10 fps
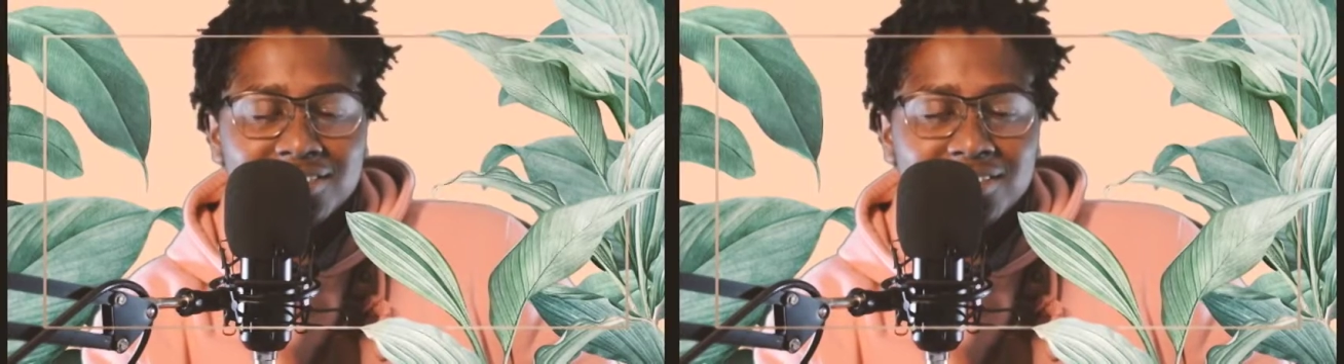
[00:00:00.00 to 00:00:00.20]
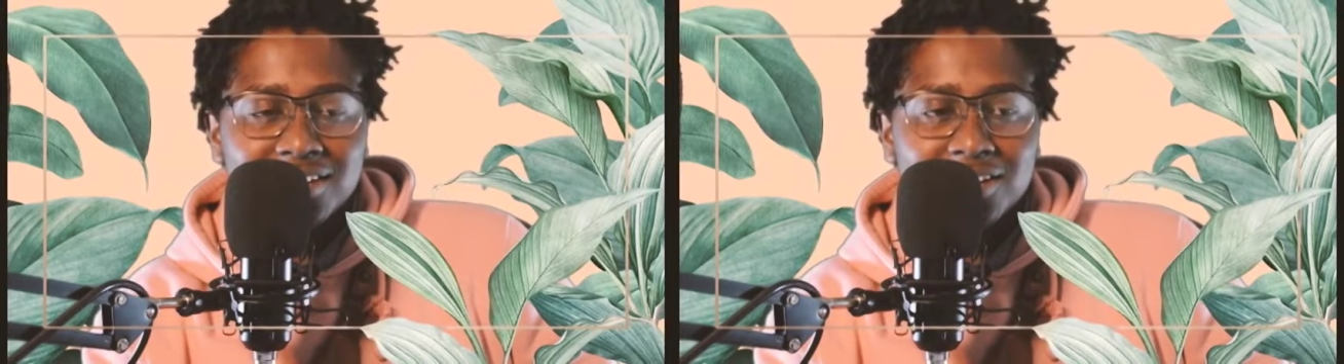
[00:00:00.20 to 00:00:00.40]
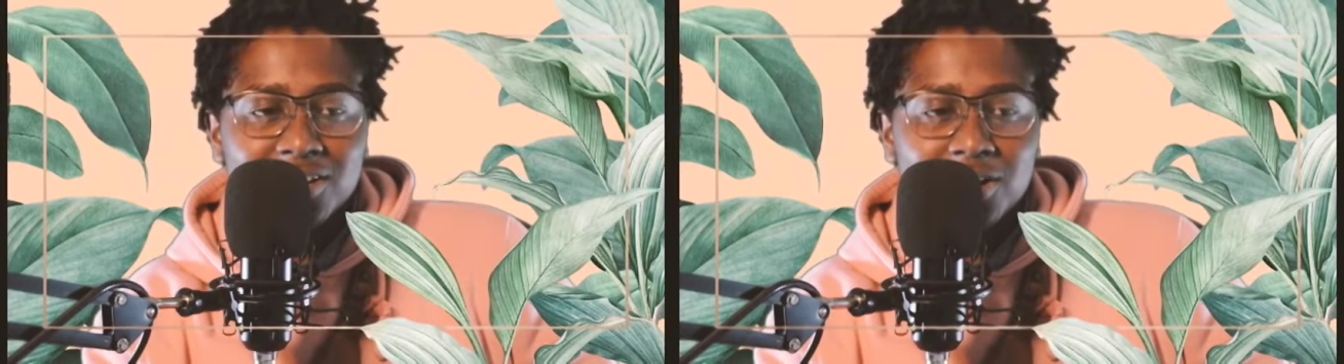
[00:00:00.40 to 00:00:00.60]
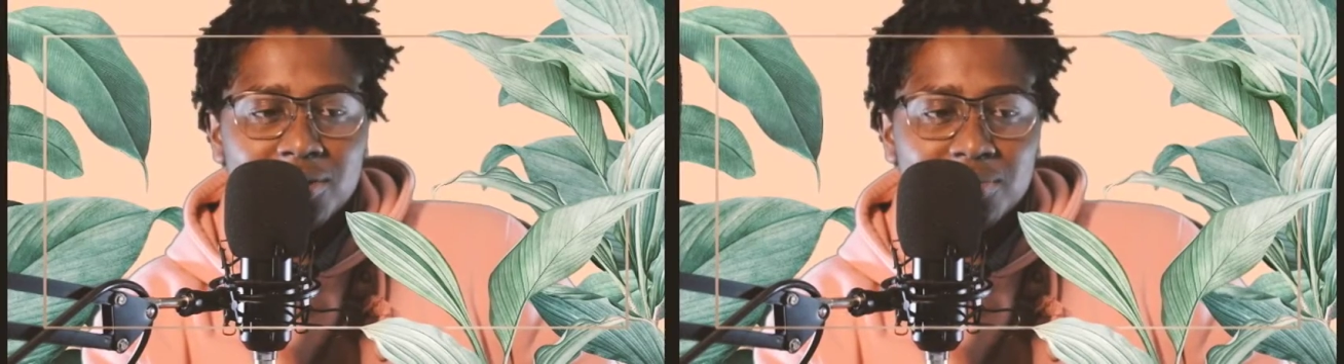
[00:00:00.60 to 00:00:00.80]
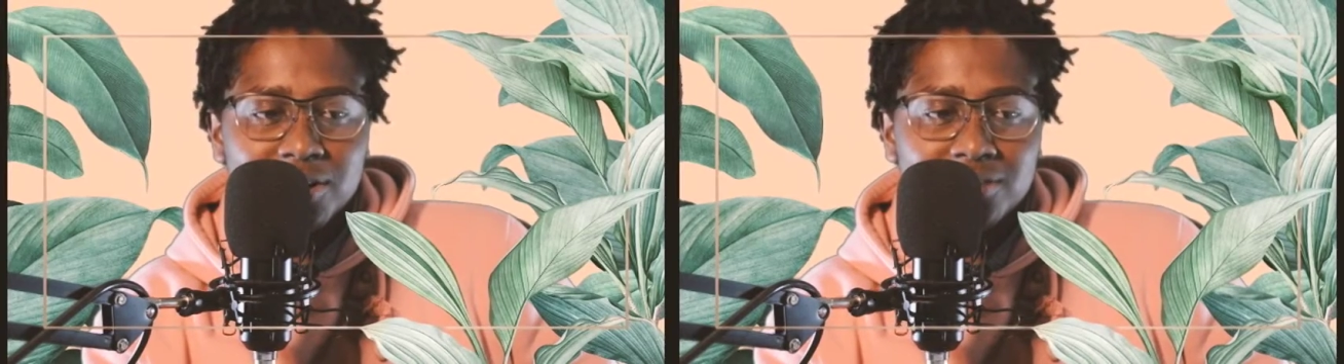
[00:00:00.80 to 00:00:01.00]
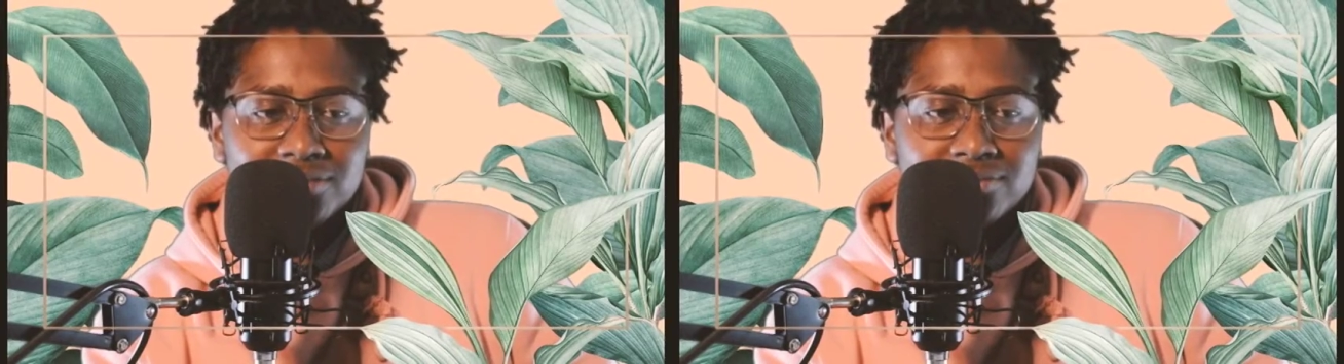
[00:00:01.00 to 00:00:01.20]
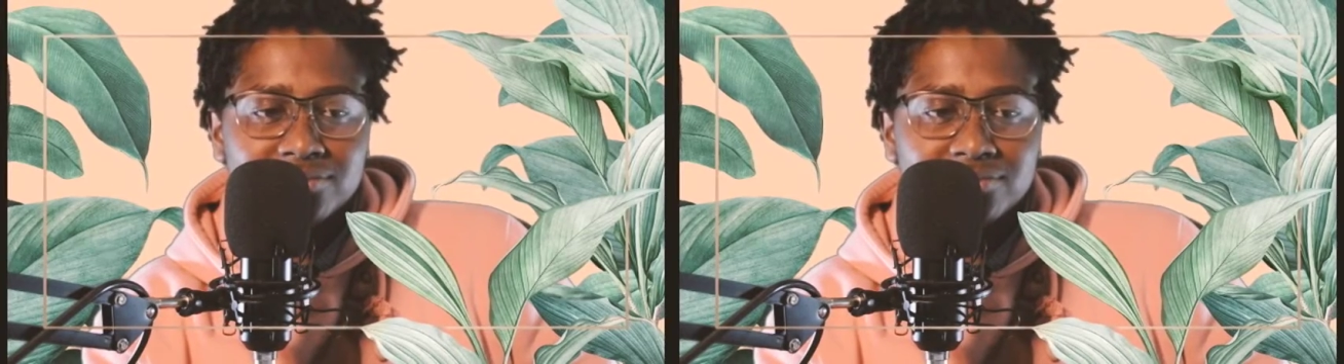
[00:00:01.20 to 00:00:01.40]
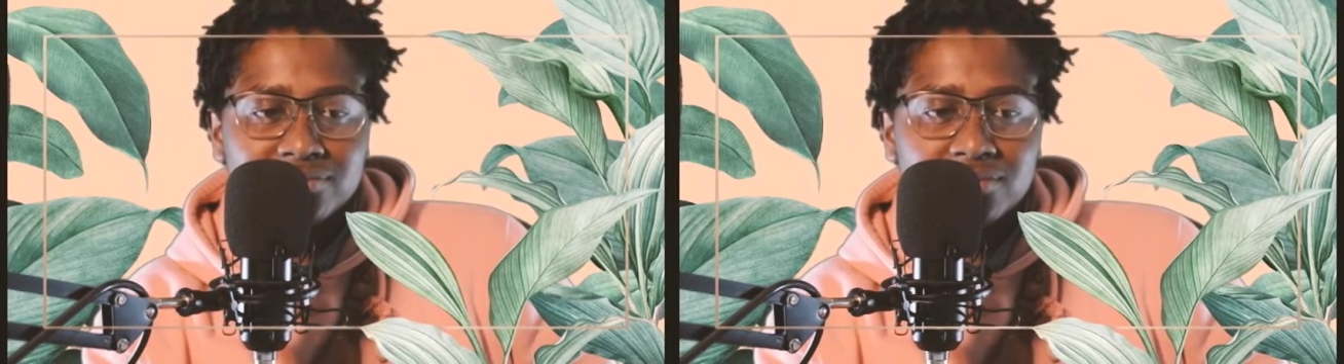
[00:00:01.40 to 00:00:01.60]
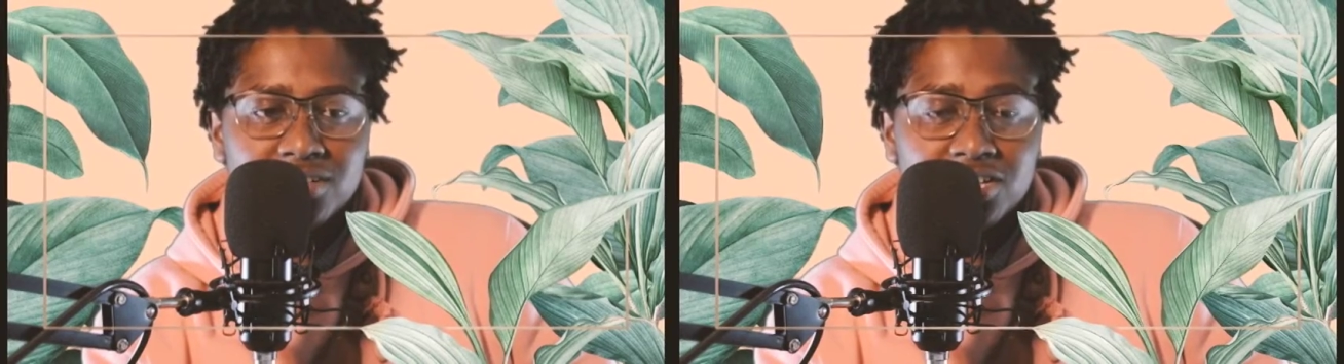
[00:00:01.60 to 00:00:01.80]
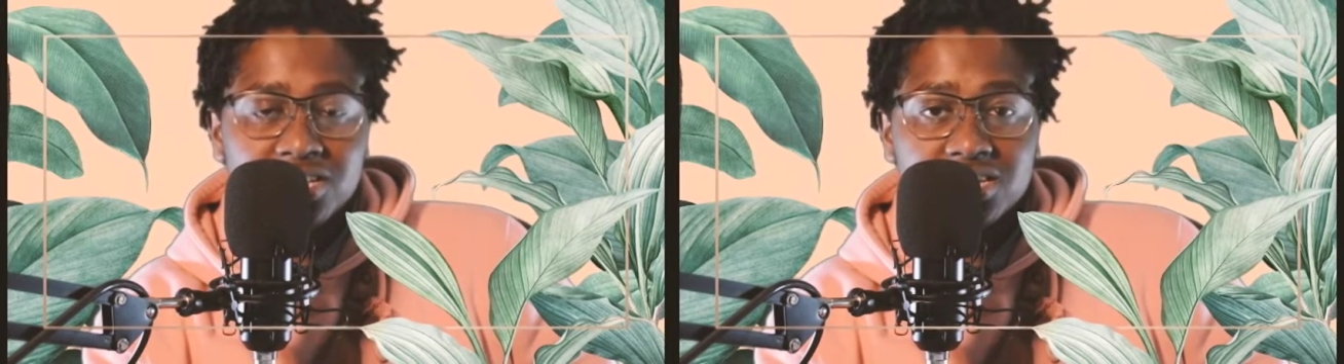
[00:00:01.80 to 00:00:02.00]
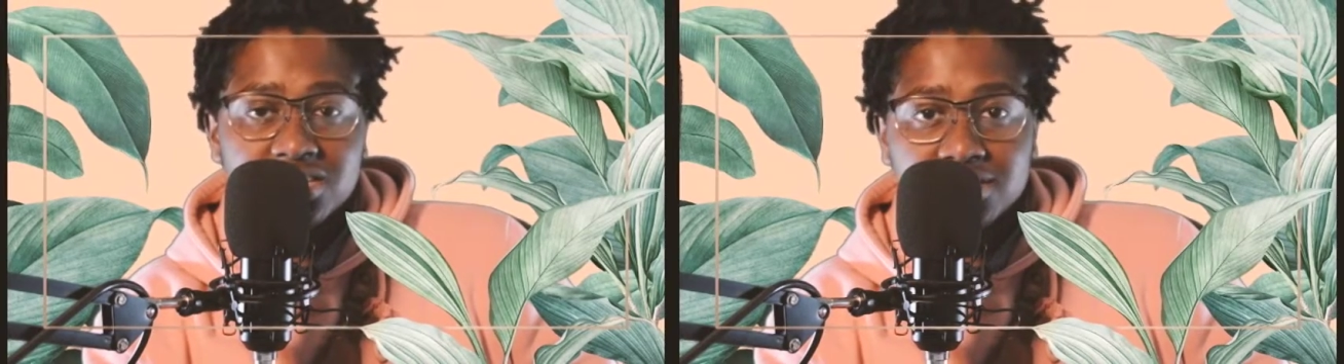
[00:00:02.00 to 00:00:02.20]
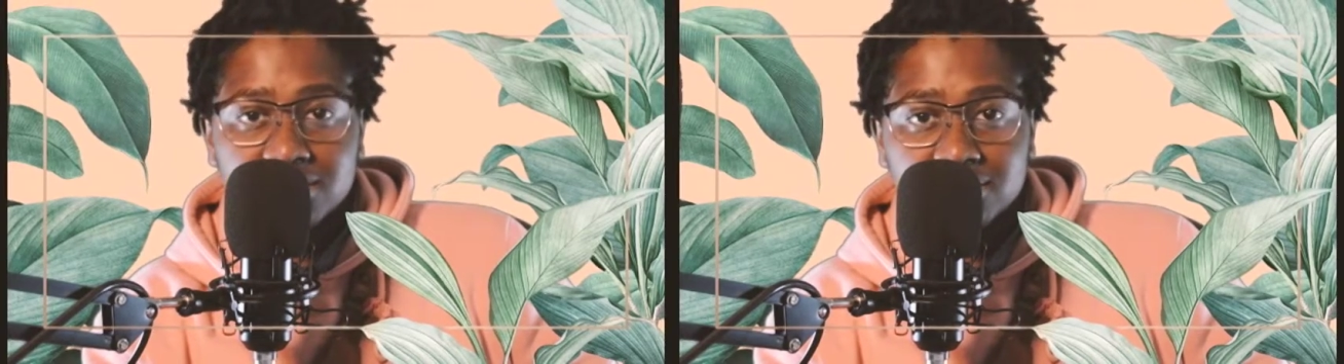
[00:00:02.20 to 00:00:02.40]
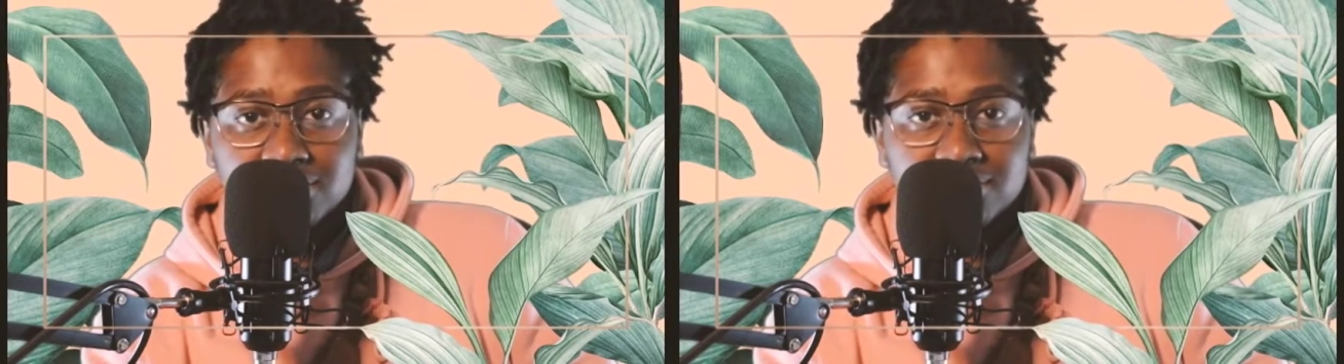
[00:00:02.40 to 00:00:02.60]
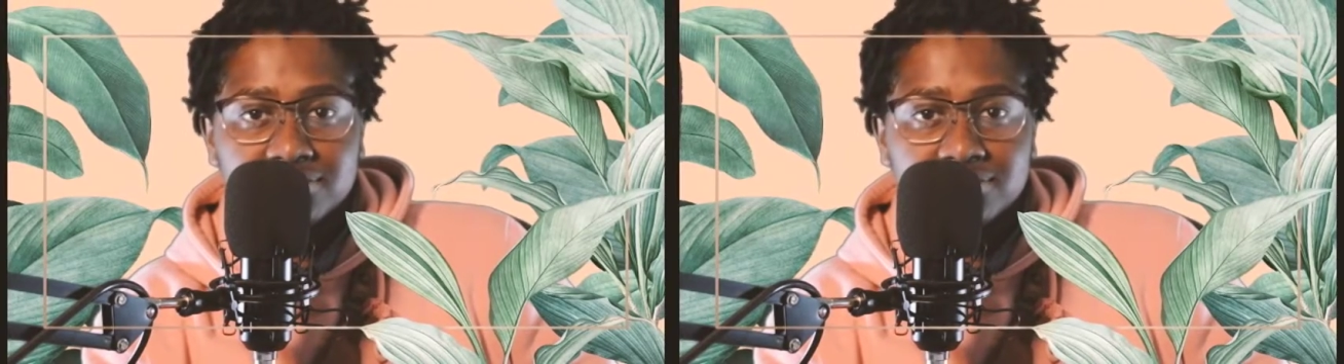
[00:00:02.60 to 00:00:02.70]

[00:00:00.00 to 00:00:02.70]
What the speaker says: to think a lot about addiction,